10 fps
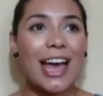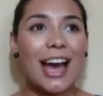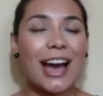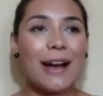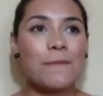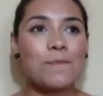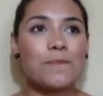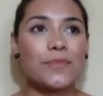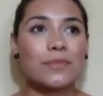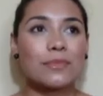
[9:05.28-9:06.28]
Um,
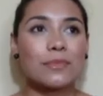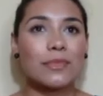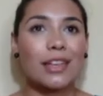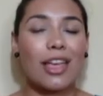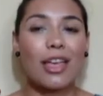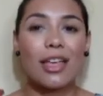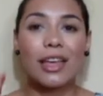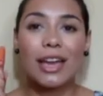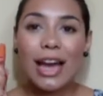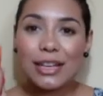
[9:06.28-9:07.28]

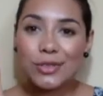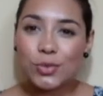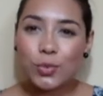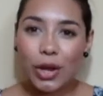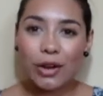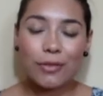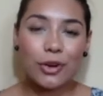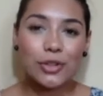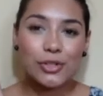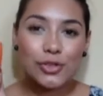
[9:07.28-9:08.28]
I swear
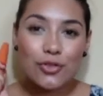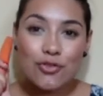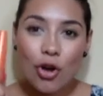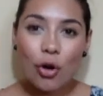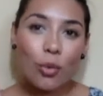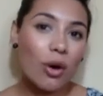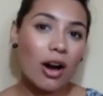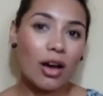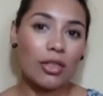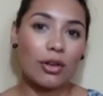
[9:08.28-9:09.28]
there is no
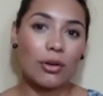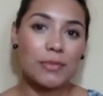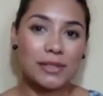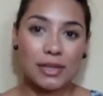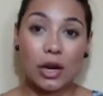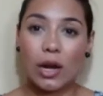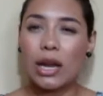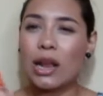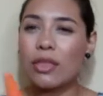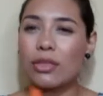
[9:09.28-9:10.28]
other mascara
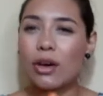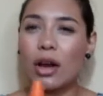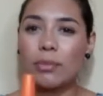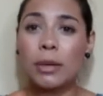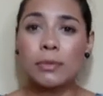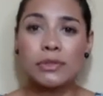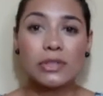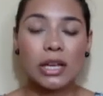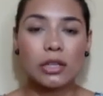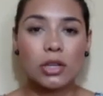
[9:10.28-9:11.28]
and I thought people
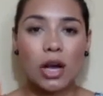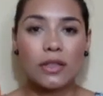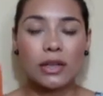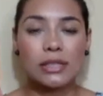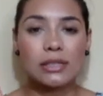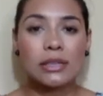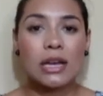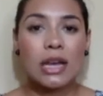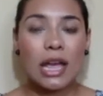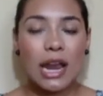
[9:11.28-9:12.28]
say a lot that it's
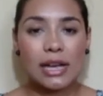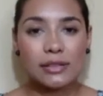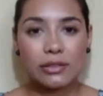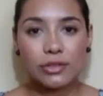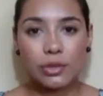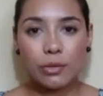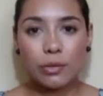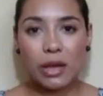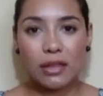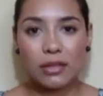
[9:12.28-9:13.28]
it has to do
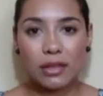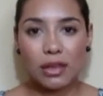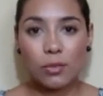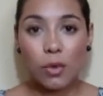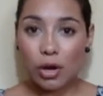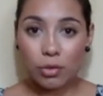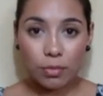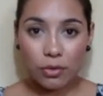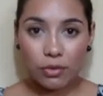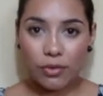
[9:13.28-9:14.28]
with the
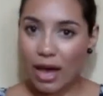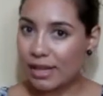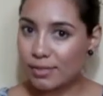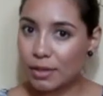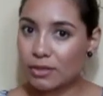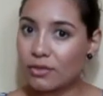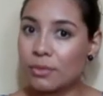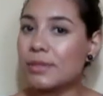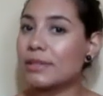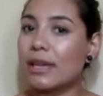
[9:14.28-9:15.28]
waterproof aspect of a
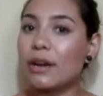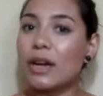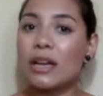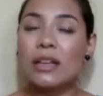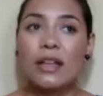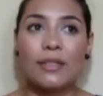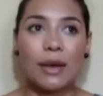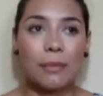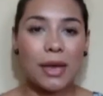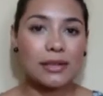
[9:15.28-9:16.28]
mascara
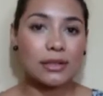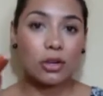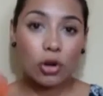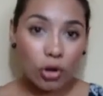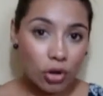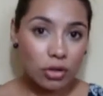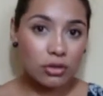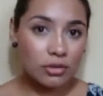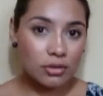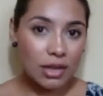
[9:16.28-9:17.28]
that makes a
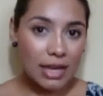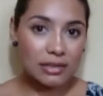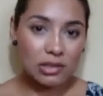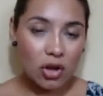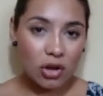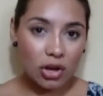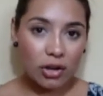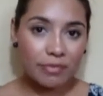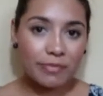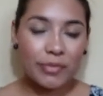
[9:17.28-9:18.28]
curl last longer
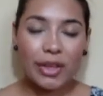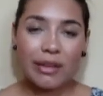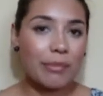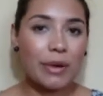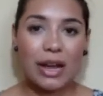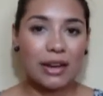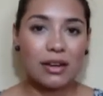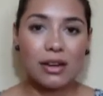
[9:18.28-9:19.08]
but